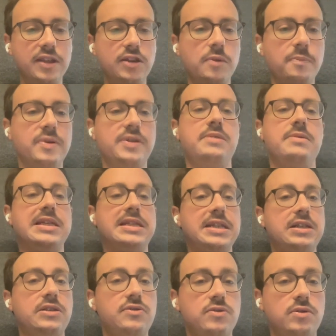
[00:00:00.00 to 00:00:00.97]
having the
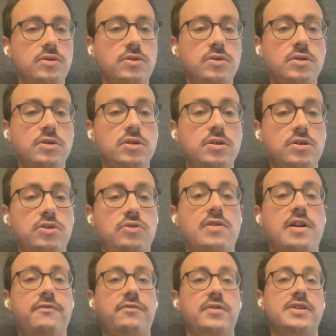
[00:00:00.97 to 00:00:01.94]
possibility to
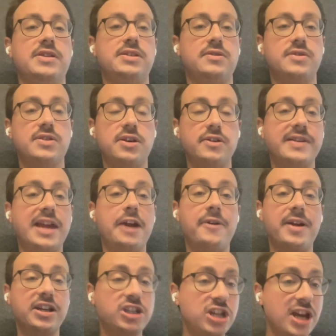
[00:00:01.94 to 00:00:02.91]
to have, for instance, a
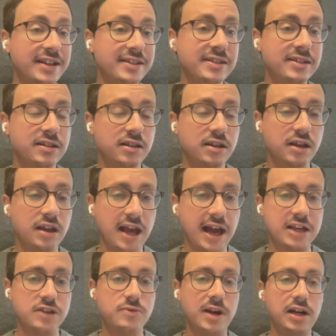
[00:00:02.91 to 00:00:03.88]
direct chat
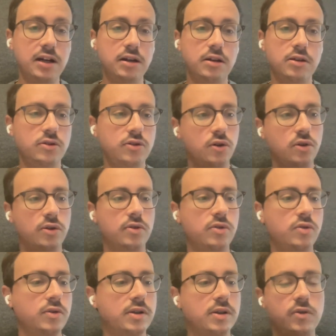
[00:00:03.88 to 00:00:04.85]
as well.
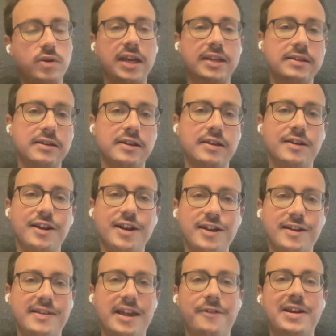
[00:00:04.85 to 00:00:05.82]
So you you can uh,
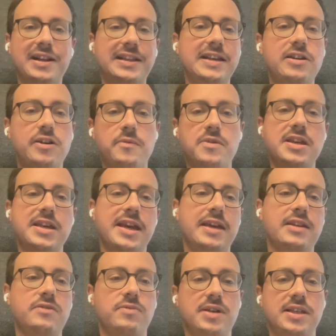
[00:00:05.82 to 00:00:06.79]
directly
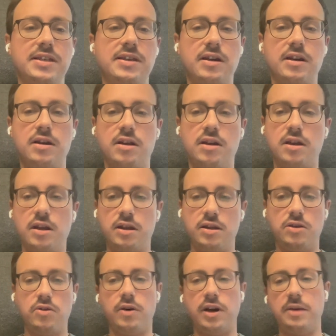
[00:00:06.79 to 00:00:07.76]
communicate with uh,
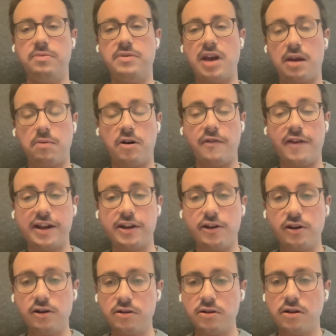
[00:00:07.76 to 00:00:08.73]
your API
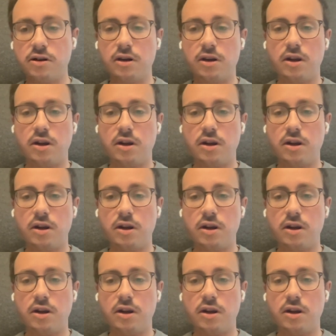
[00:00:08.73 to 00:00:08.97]
provider.